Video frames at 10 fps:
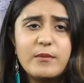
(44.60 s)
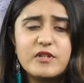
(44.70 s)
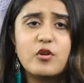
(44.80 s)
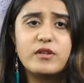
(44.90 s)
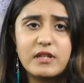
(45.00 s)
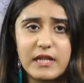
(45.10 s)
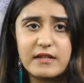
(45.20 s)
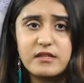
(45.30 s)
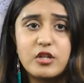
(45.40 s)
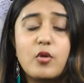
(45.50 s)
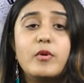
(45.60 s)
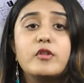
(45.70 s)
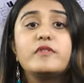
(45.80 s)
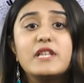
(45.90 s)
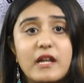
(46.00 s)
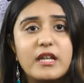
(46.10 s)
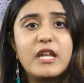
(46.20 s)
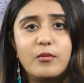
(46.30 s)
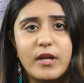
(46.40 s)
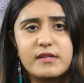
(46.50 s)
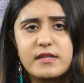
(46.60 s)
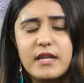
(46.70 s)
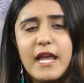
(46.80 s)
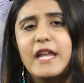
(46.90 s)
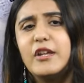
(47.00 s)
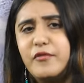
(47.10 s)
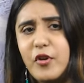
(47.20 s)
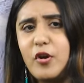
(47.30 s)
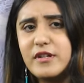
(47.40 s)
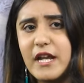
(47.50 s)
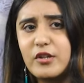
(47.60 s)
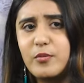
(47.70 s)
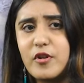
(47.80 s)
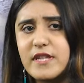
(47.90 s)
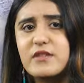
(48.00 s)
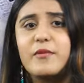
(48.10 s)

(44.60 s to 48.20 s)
name is on the list, you're one of the lucky ones. And if you're trying to process